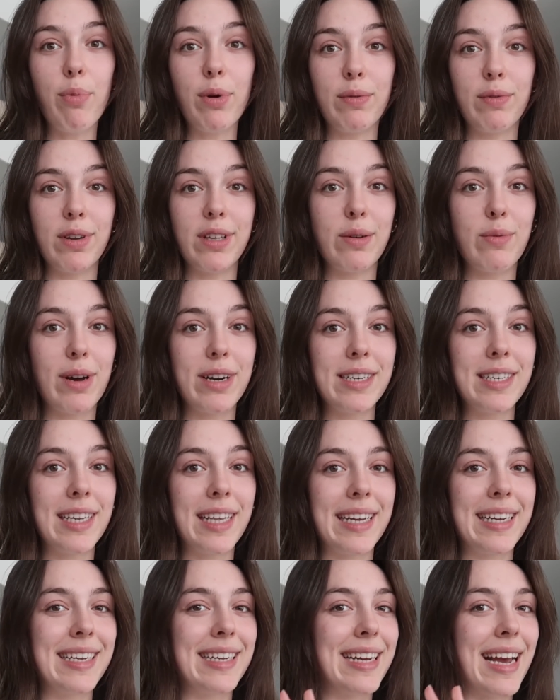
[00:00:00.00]
We really wanted to
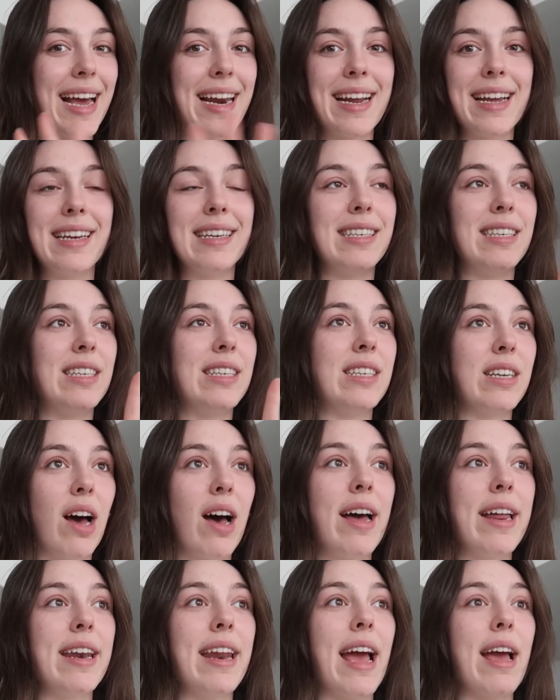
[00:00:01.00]
like get it
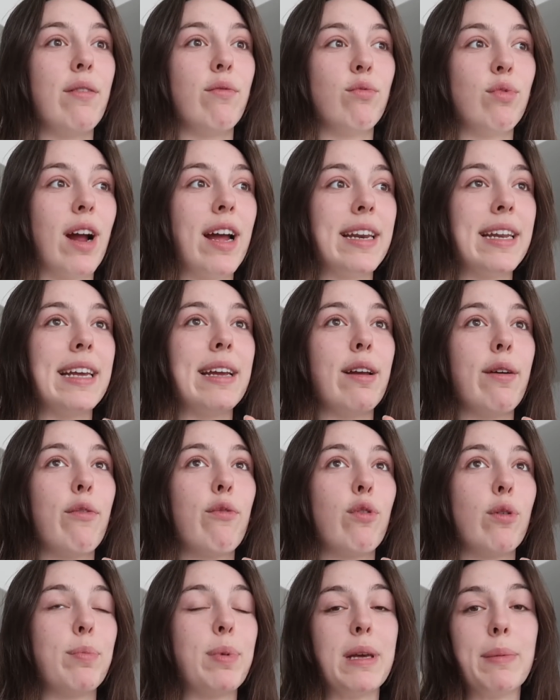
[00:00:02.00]
done and ready
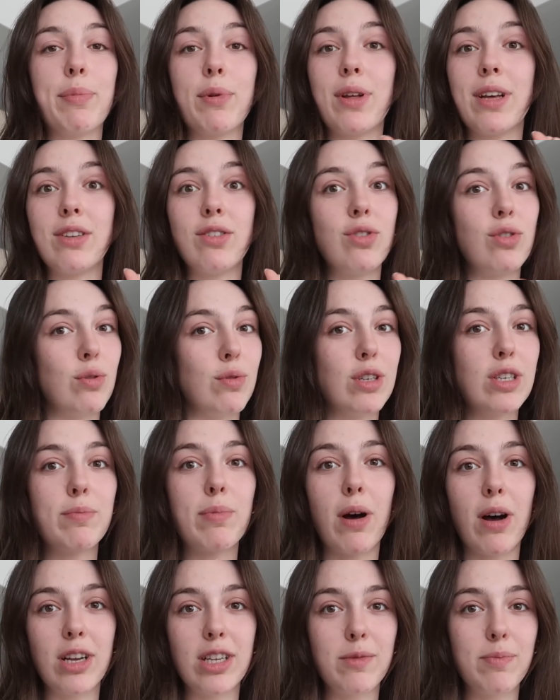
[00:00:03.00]
for people as soon as
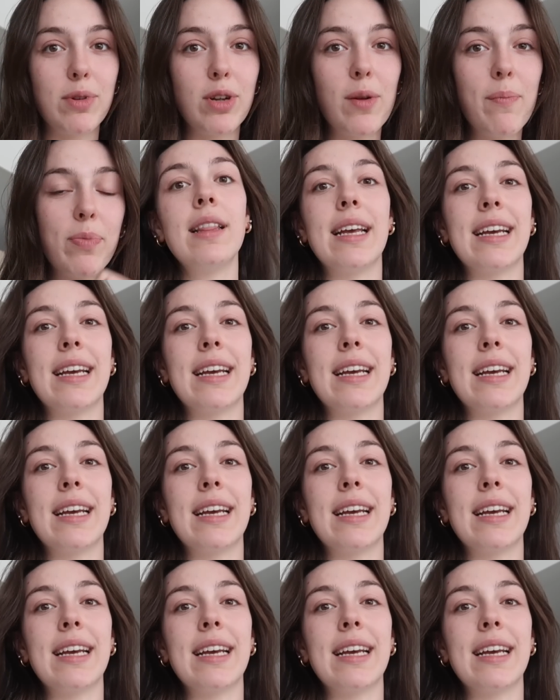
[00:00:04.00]
possible.